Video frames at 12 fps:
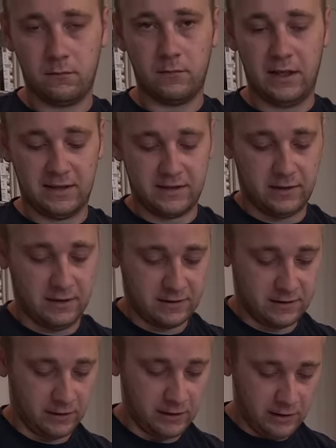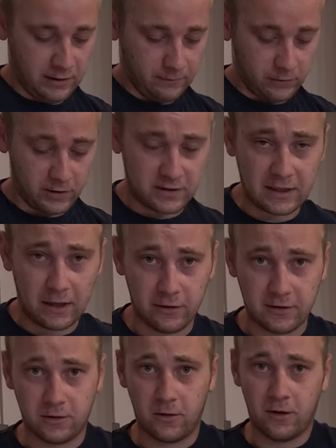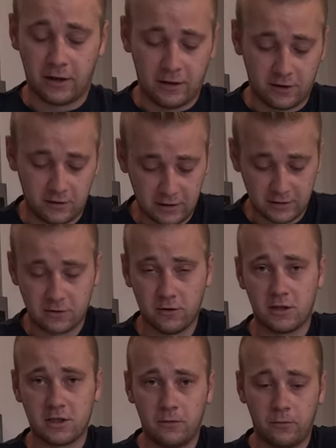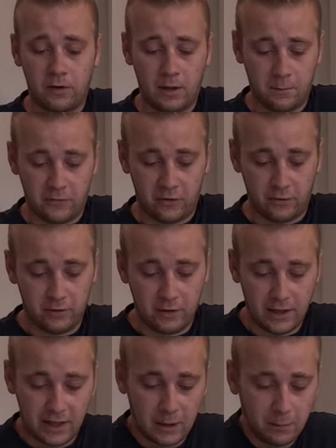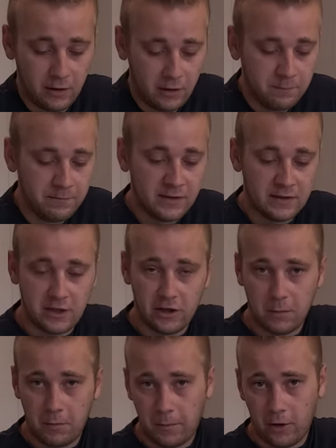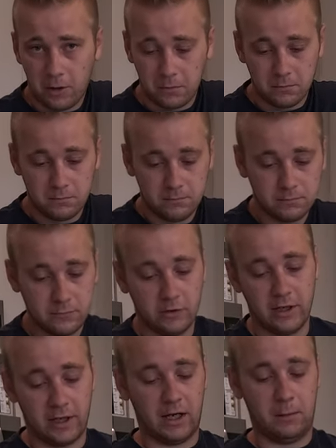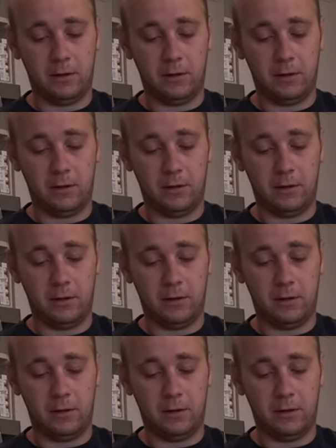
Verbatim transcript: Nice and easy. Very solid, strong construction for them. So you're not gonna be tearing them apart. You're not gonna